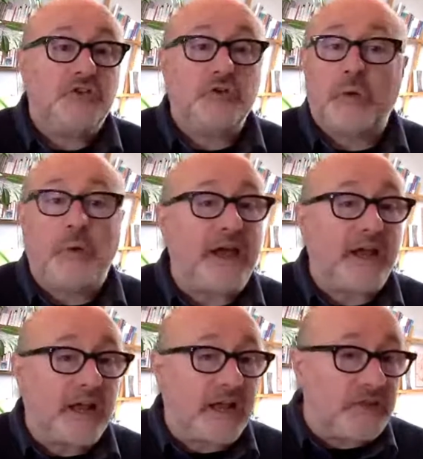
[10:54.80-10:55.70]
So they
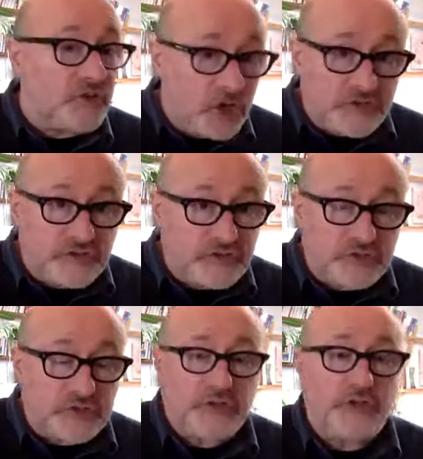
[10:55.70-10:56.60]
were not
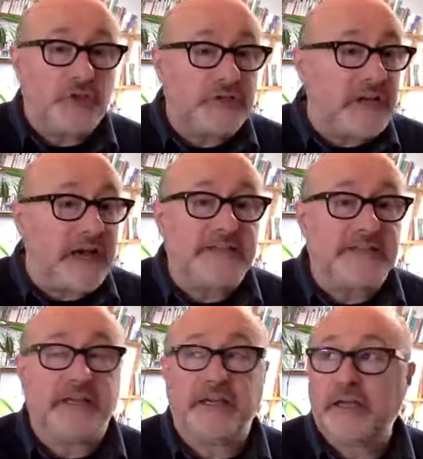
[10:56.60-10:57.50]

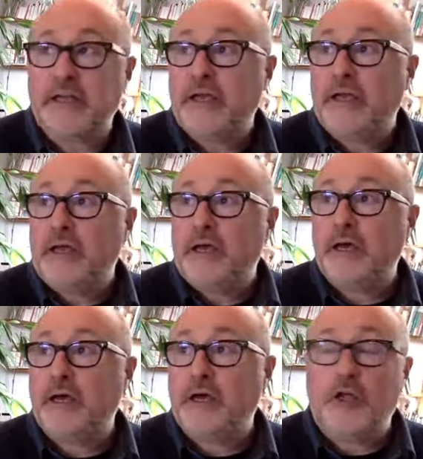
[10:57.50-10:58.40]
utilizing
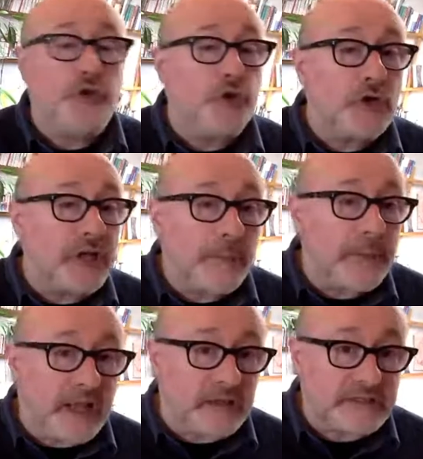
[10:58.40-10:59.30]
a nuclear
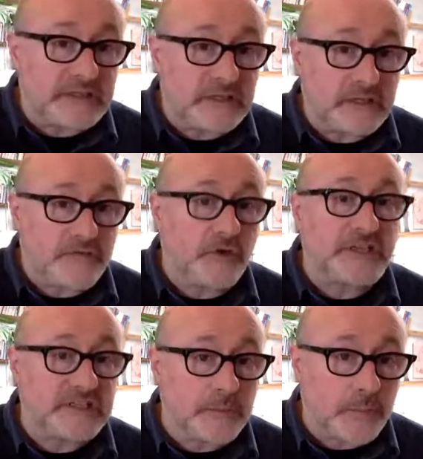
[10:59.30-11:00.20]
plant,
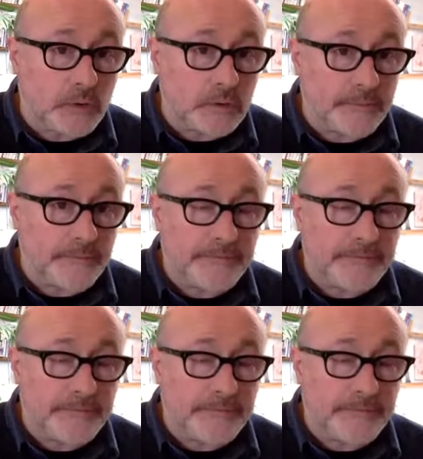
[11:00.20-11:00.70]
for example,